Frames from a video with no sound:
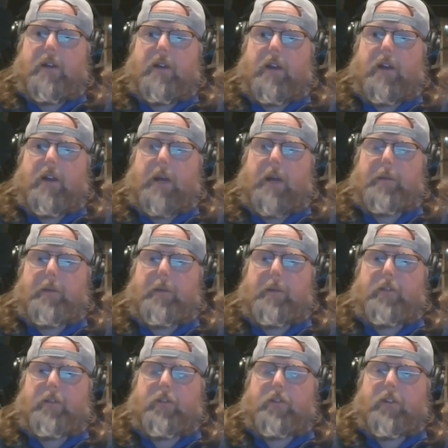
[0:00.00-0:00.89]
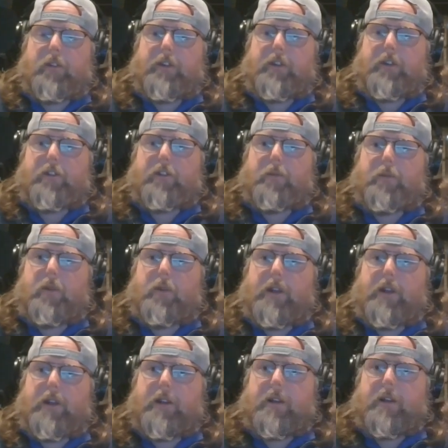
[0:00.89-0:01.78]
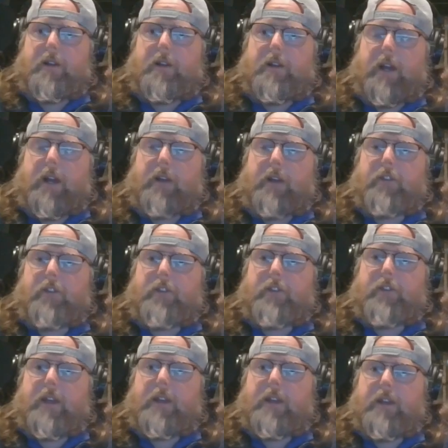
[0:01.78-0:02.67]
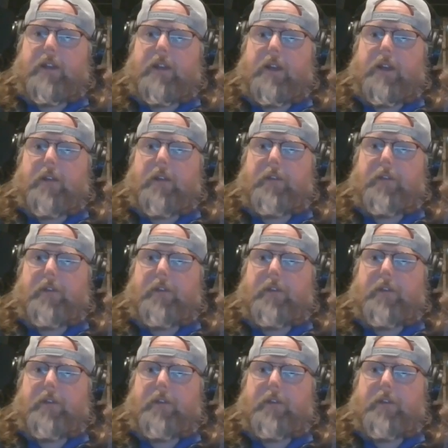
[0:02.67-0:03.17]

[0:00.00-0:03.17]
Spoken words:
I'm going to be sorely disappointed. I understand if it